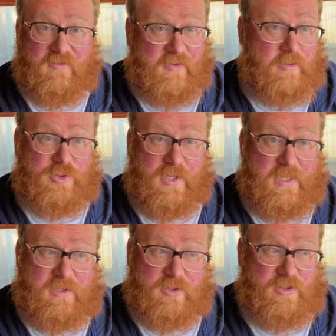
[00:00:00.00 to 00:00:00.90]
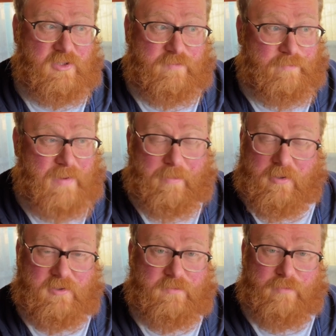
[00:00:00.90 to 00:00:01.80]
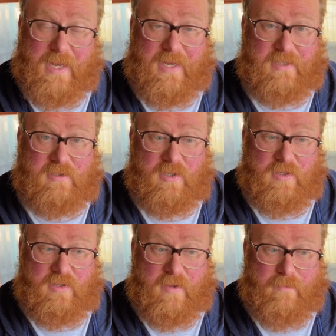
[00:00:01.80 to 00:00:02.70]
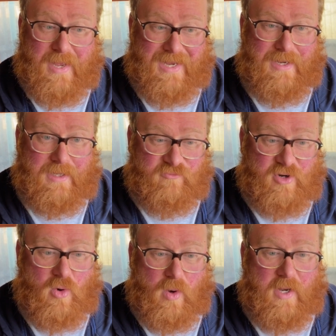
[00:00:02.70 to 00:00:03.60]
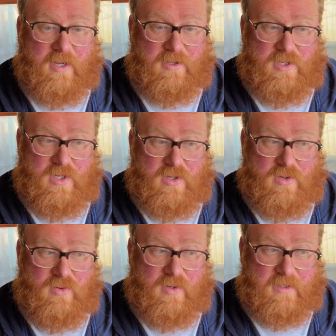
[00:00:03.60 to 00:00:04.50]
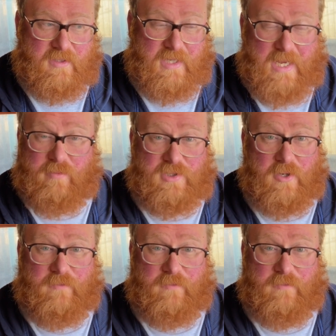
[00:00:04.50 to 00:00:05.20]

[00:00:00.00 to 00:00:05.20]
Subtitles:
fruit trees such as apples and pears that they may require that you keep to,